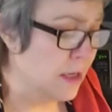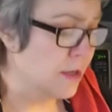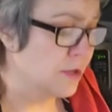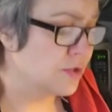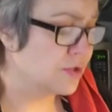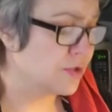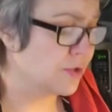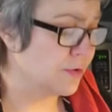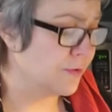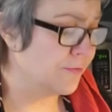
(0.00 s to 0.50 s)

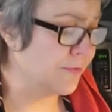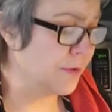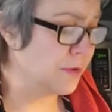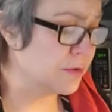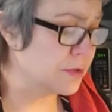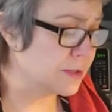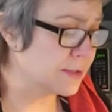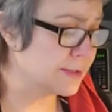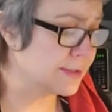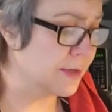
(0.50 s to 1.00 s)
So if
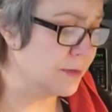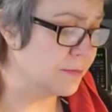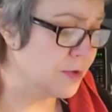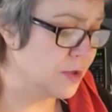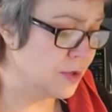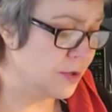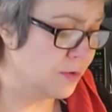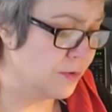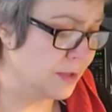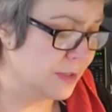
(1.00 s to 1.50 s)
you're
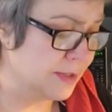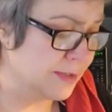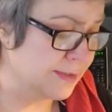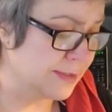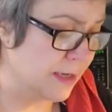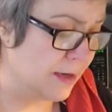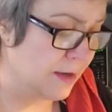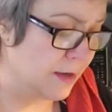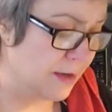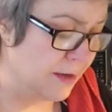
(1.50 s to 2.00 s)
someone who is
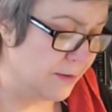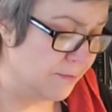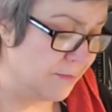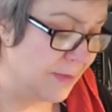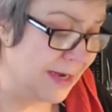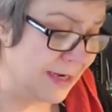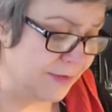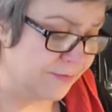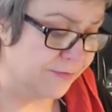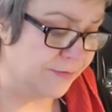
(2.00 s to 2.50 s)
uh,
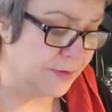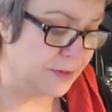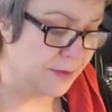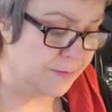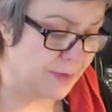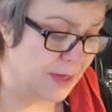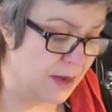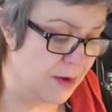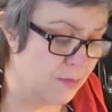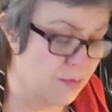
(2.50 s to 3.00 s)
mindful
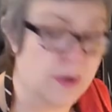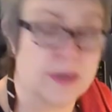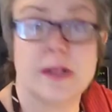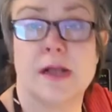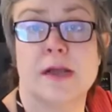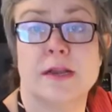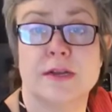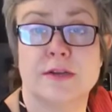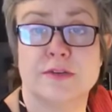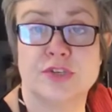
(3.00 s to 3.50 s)
about what
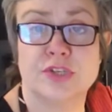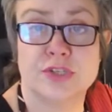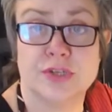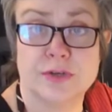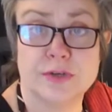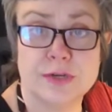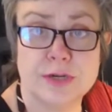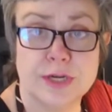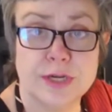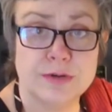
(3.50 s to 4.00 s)
kind of
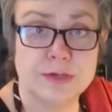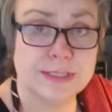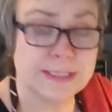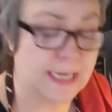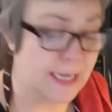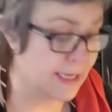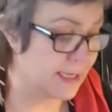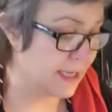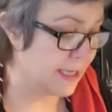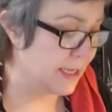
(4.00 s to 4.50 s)
sugar you're
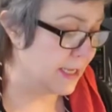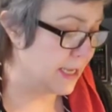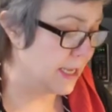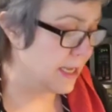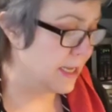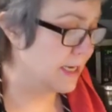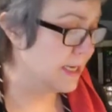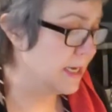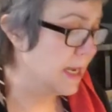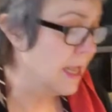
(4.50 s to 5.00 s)
taking
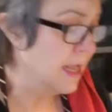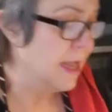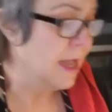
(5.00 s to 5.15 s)
in,